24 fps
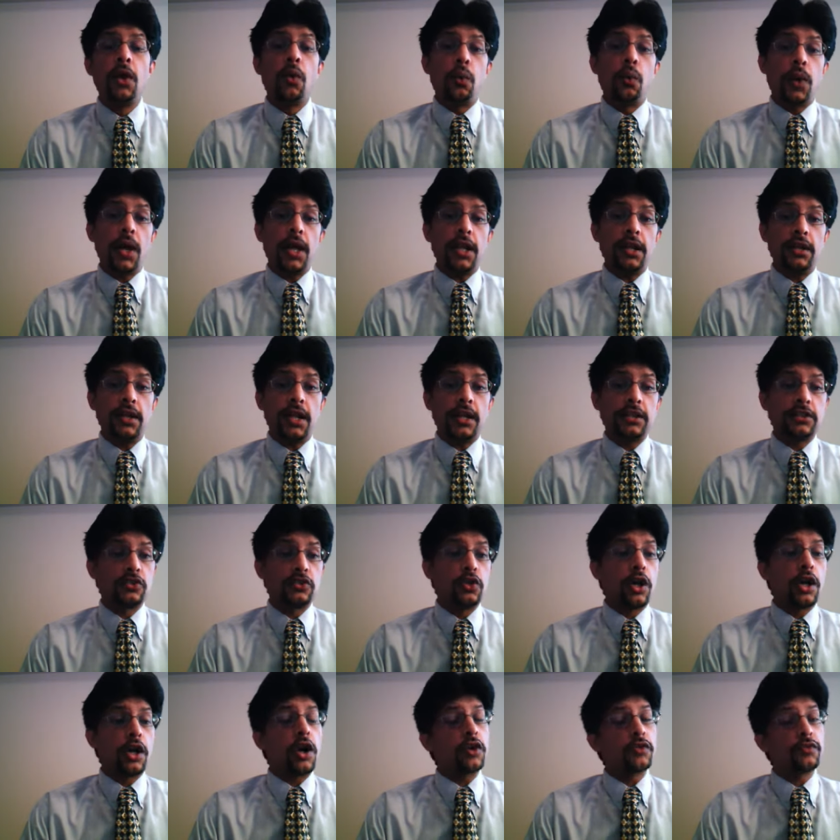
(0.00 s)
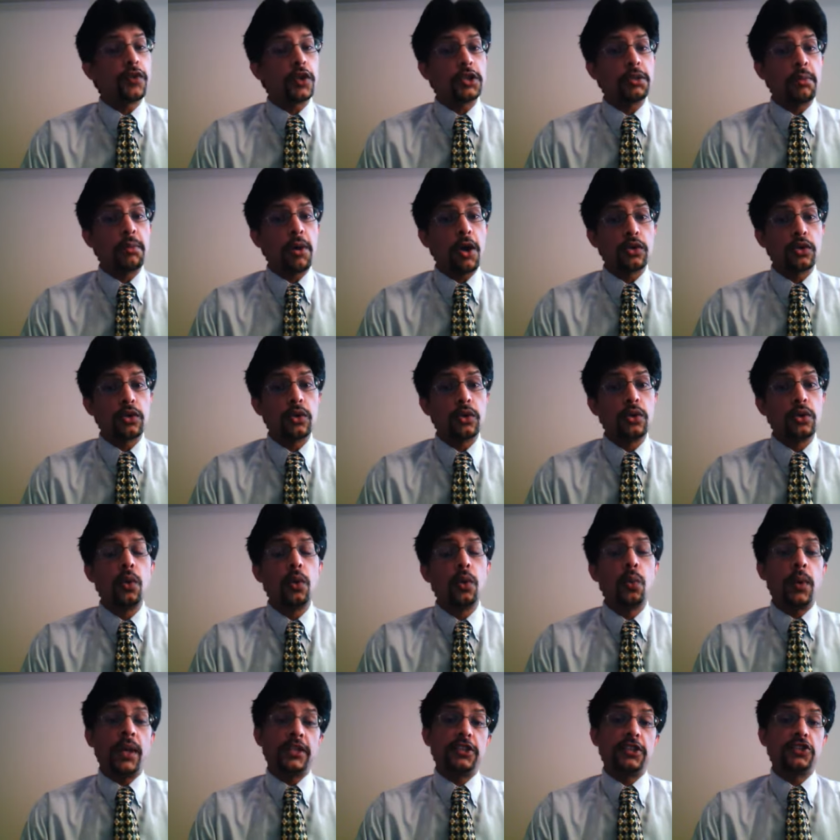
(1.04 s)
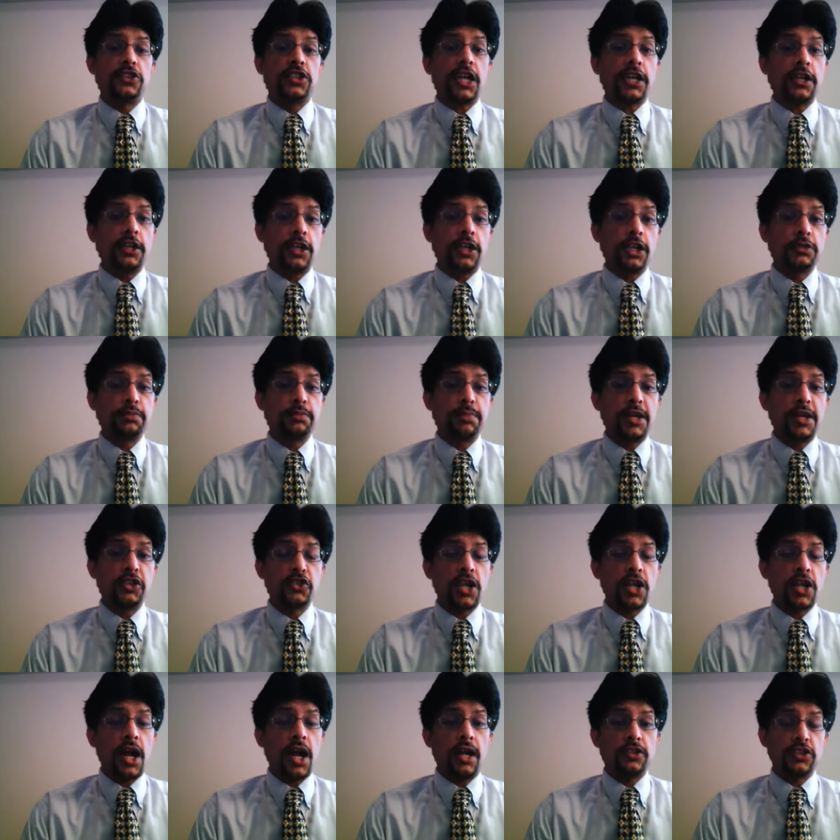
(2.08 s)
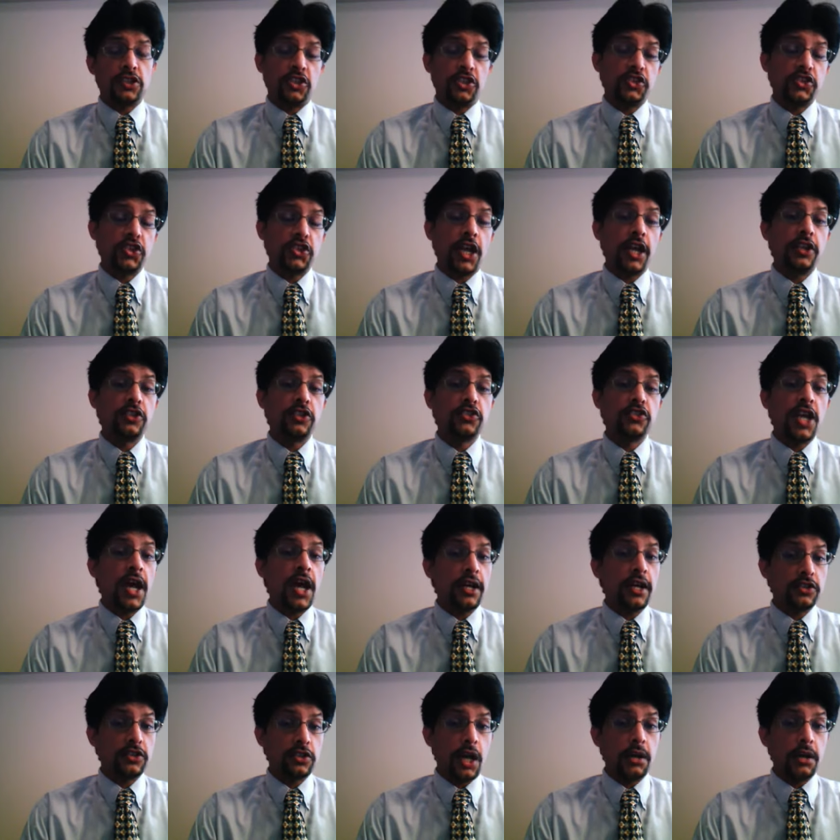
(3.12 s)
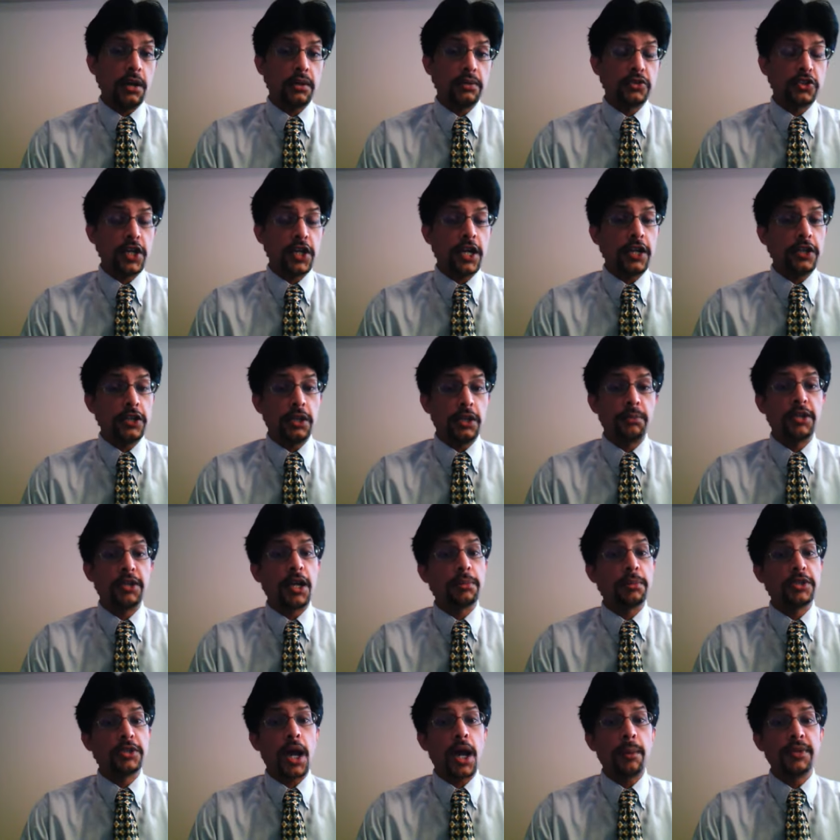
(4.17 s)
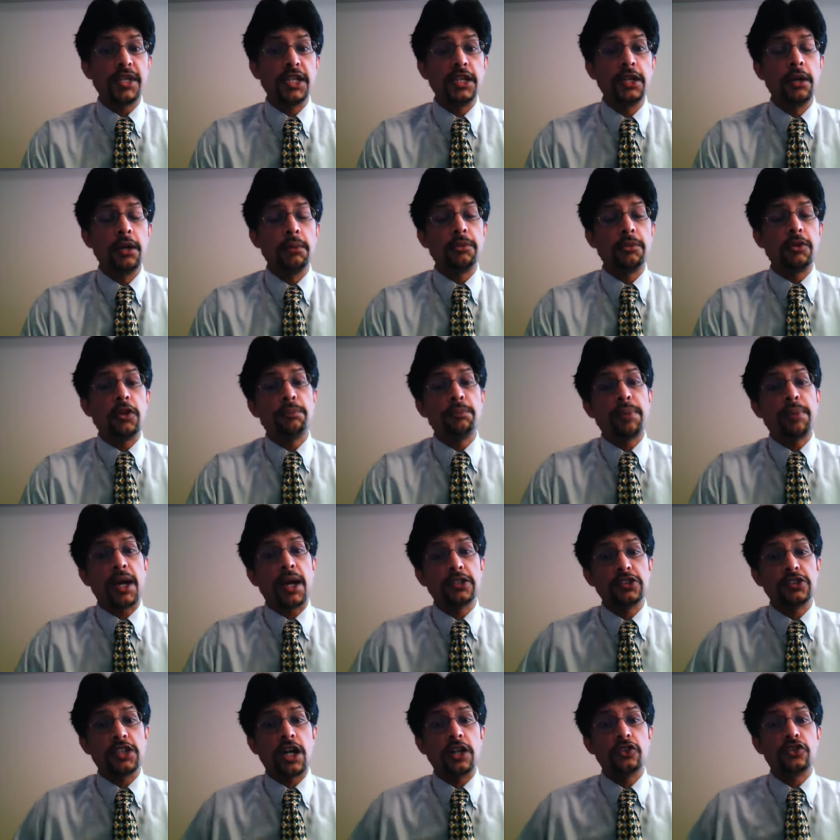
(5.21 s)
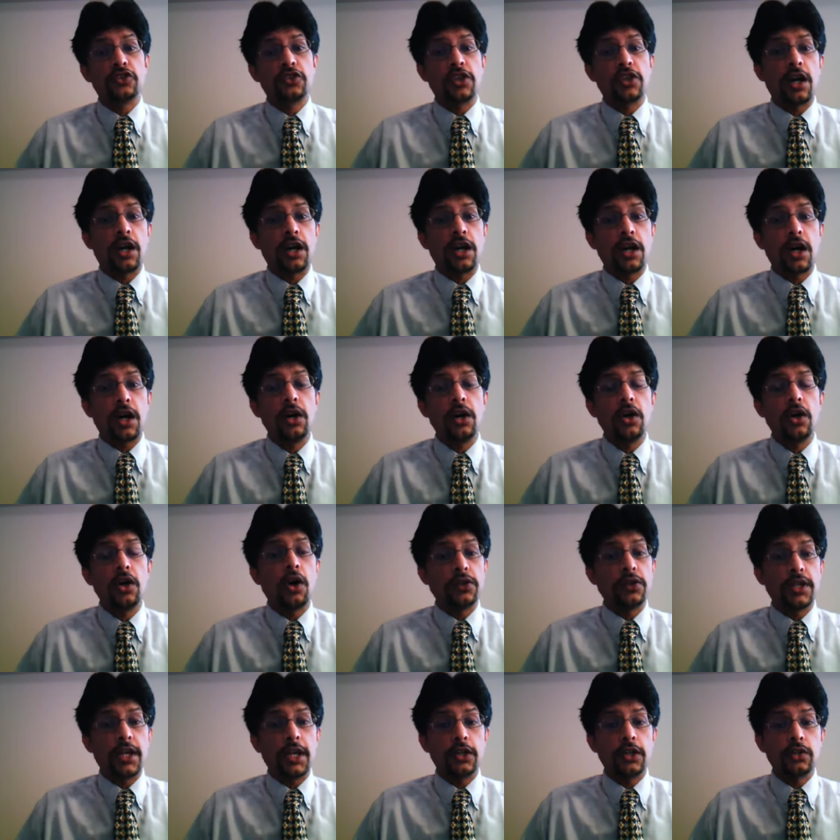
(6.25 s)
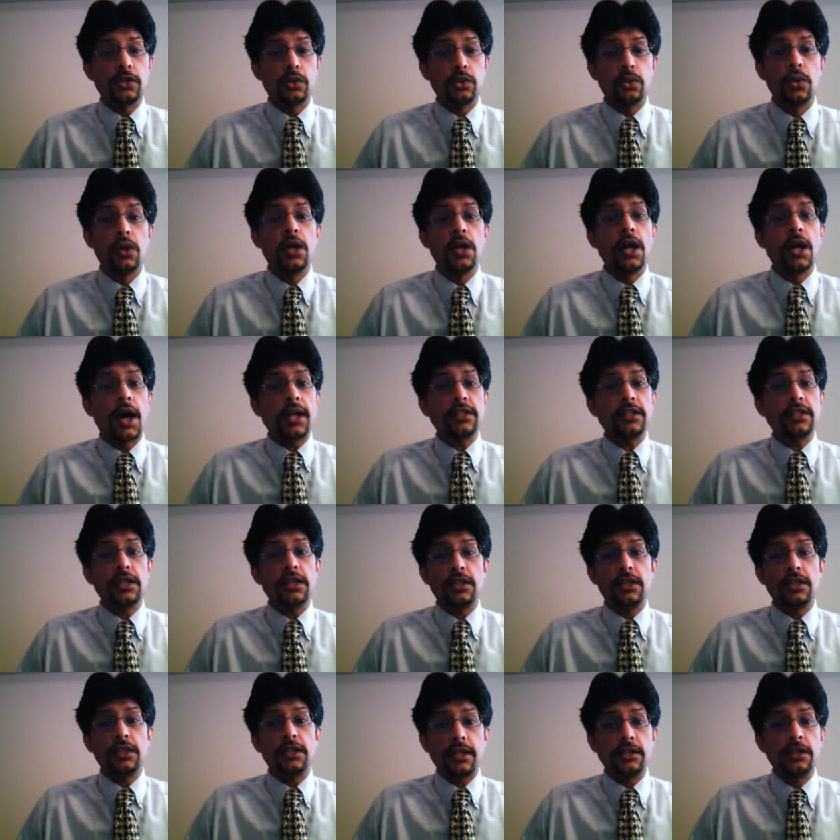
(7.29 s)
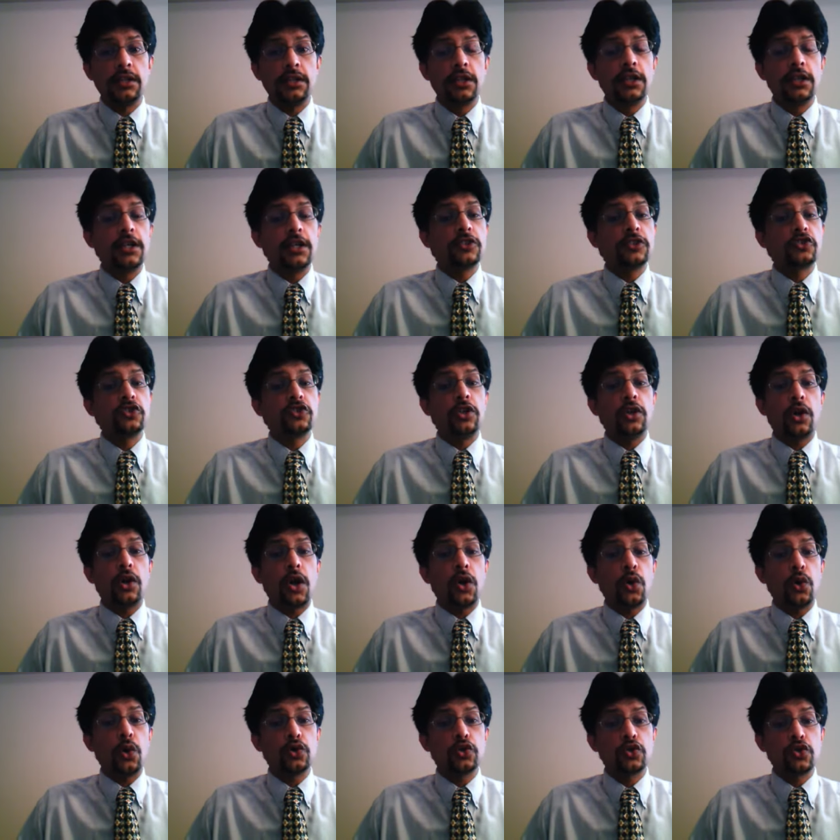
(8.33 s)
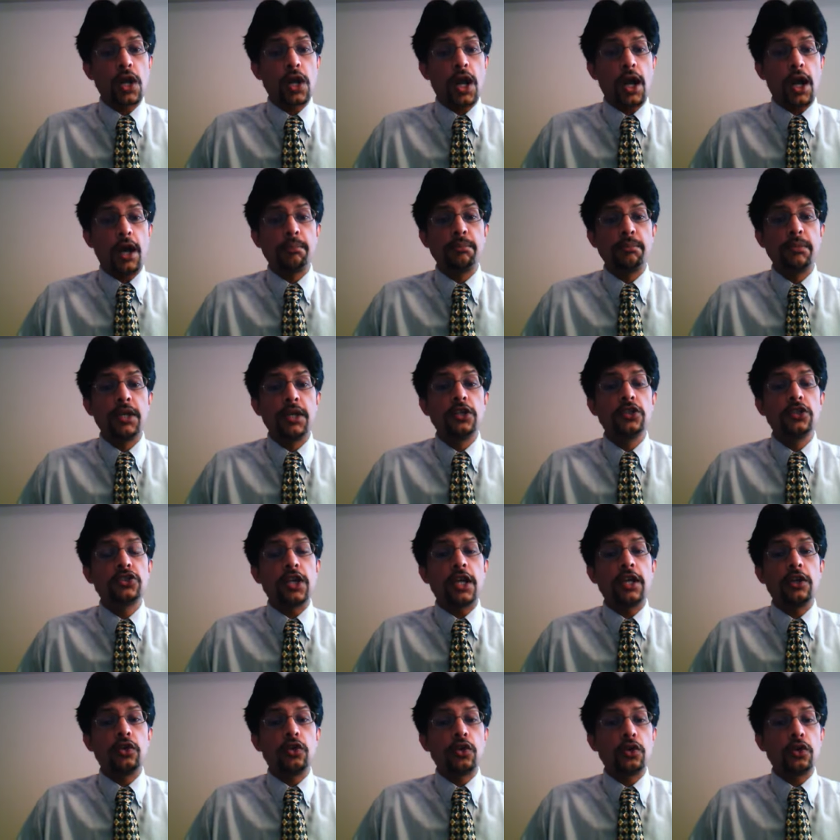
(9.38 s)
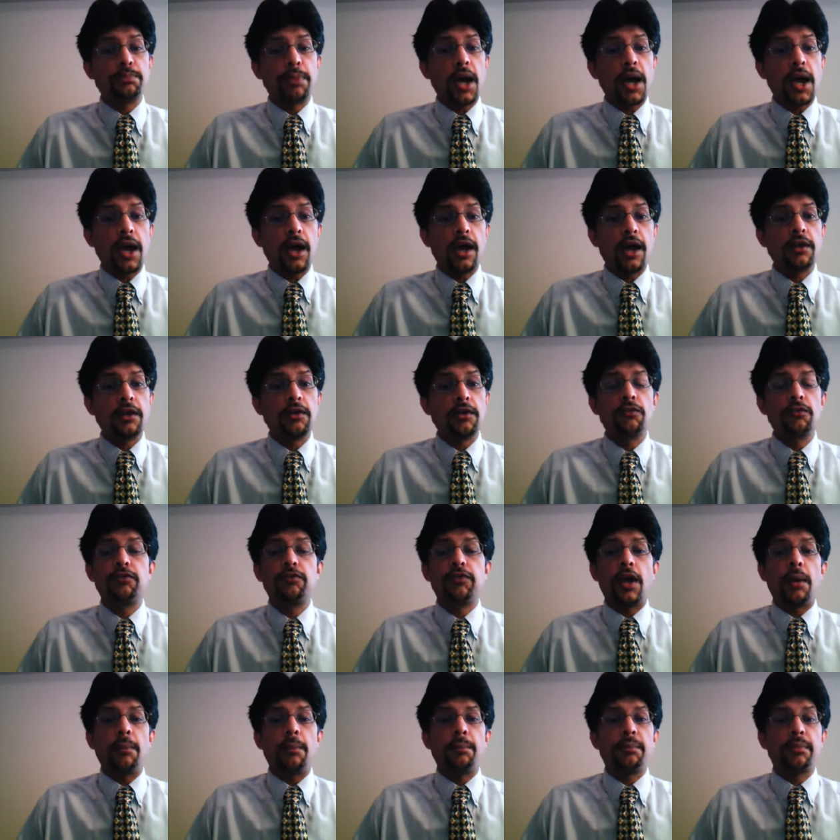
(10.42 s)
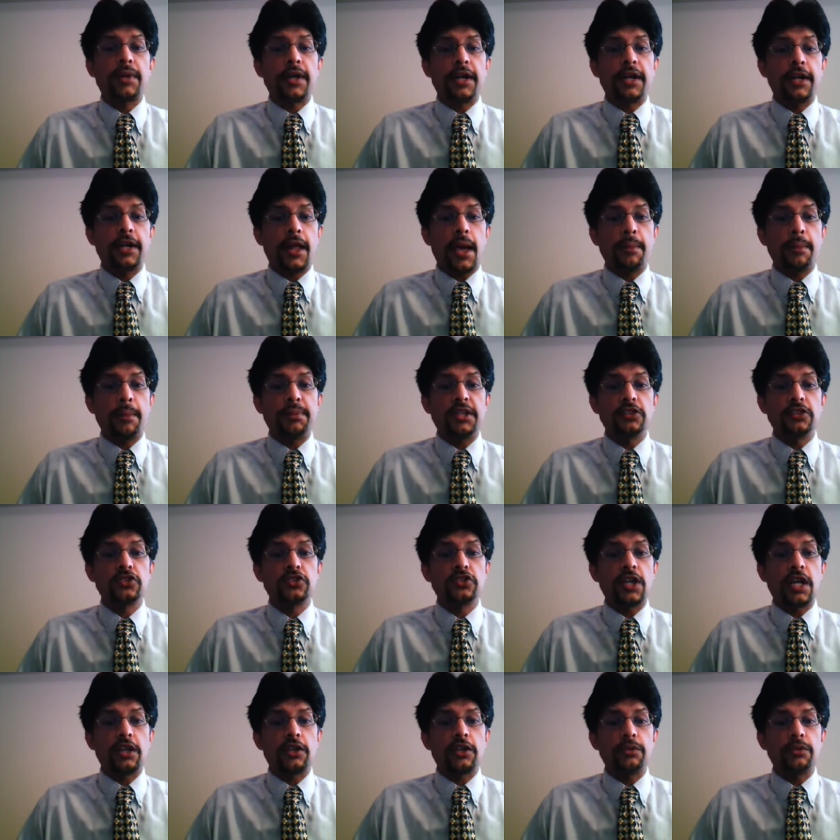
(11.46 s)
Well, let's look out for tomorrow when the second day's play starts at the Sheikh Zayed uh, Stadium in Abu Dhabi between Pakistan and Sri Lanka on day two. Until then, it's your host Ram saying goodbye from cricket happenings. Thank